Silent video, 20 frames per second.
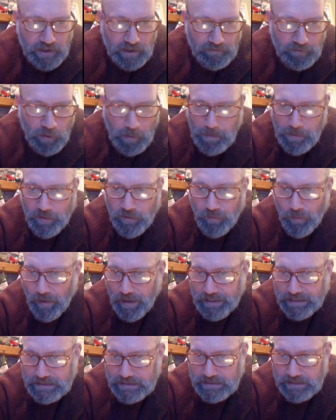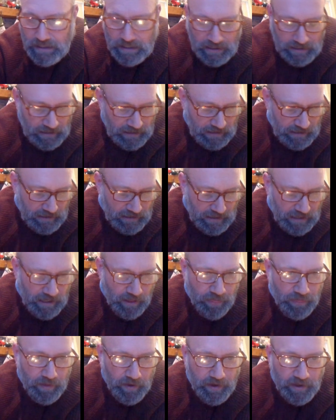of Human Rights.
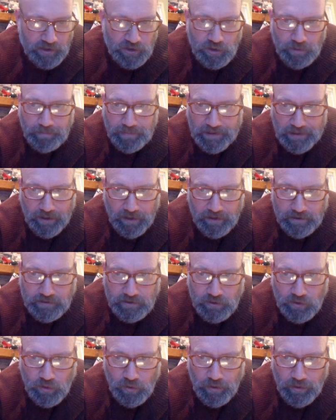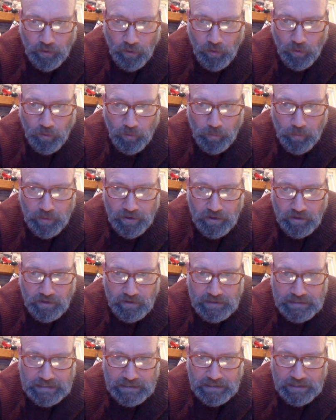He thought it should belong to the whole
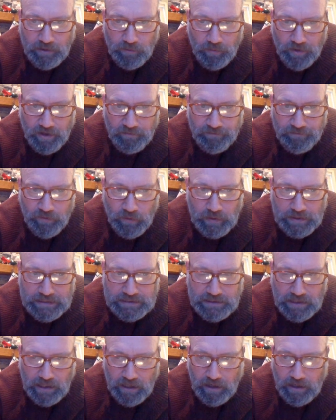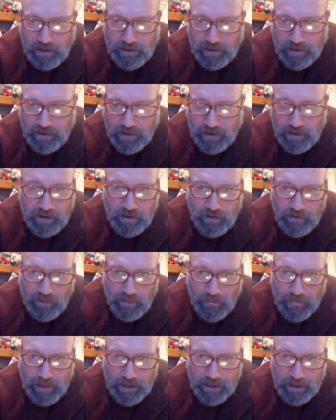world and didn't want to focus on
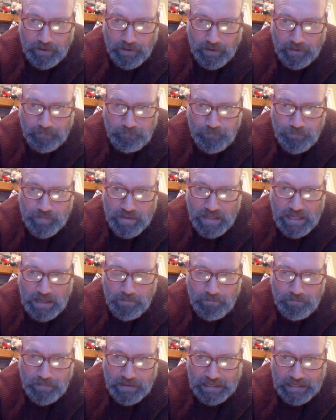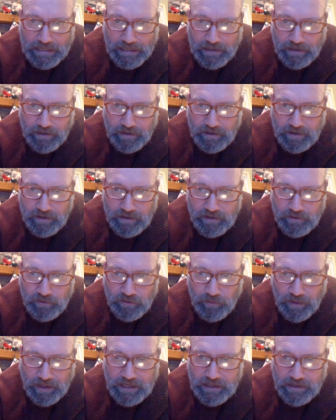him being
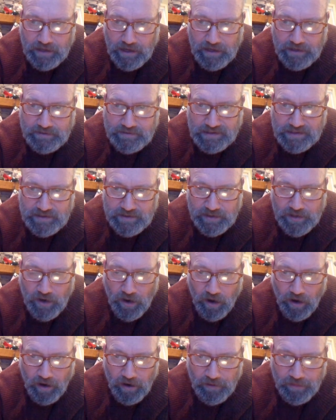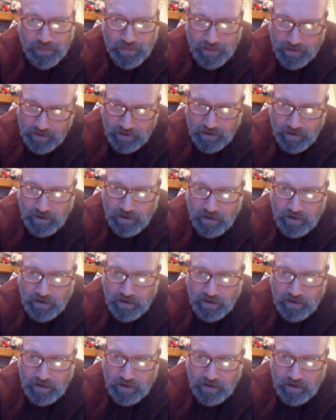recognized as an author,